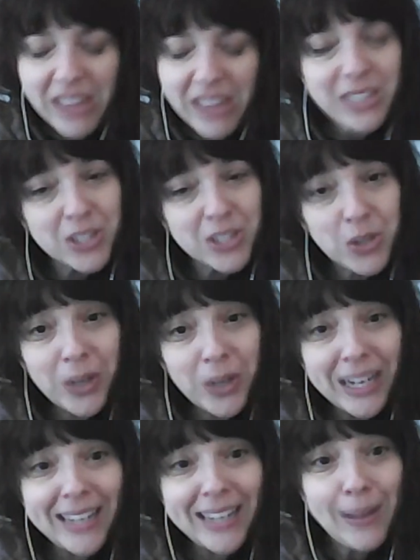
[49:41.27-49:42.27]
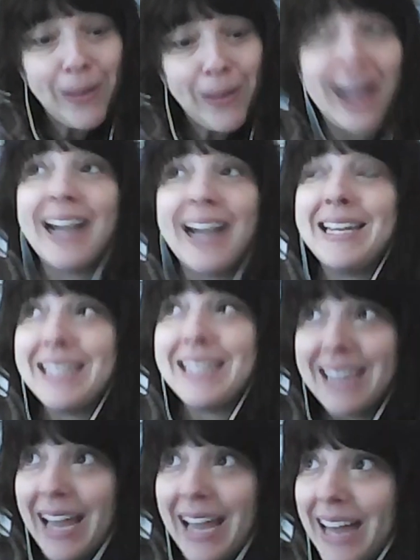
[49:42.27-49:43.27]
The story
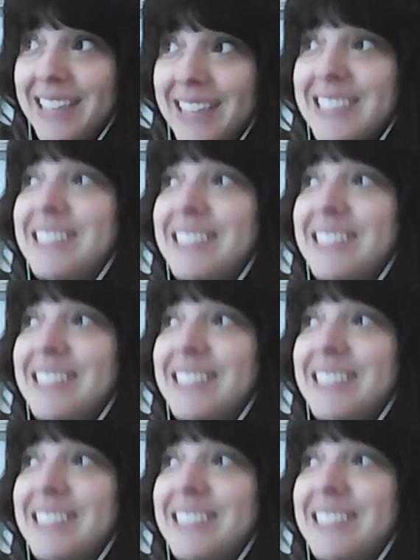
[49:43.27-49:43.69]
behind that